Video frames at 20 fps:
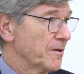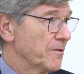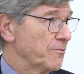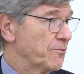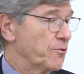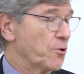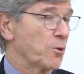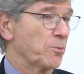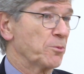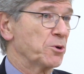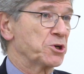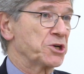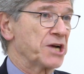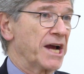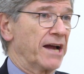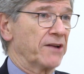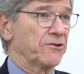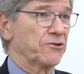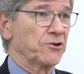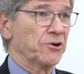Former
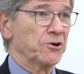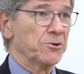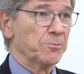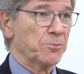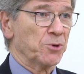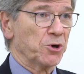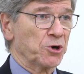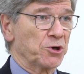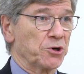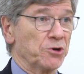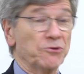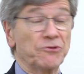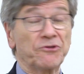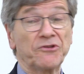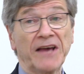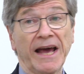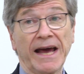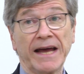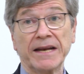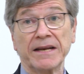Chancellor Merkel
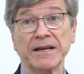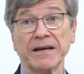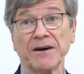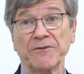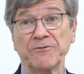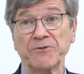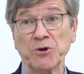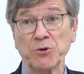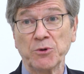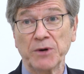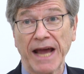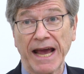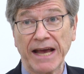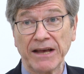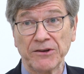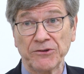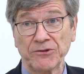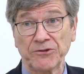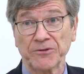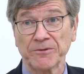said
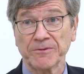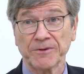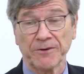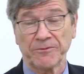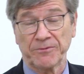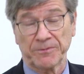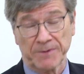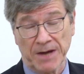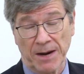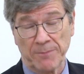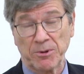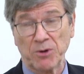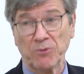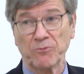a couple